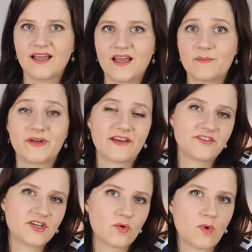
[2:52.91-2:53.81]
But
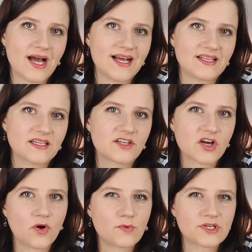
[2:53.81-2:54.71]
after a while, her
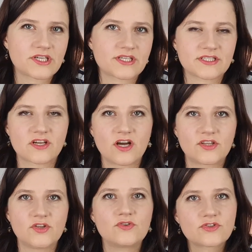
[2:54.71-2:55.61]
co-workers got
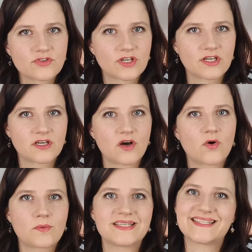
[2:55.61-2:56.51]
used to her
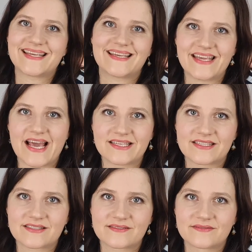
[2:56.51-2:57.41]
always saying
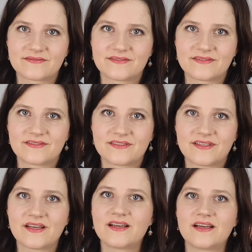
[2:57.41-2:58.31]
yes.
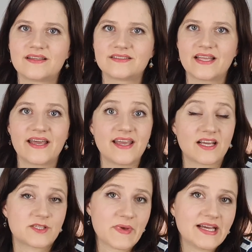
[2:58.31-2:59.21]
They
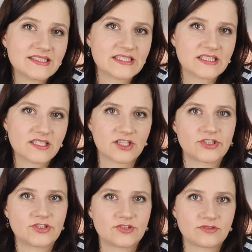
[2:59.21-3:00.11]
expected her
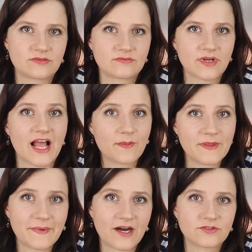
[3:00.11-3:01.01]
to help them
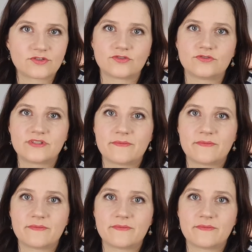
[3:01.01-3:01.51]
out, to do them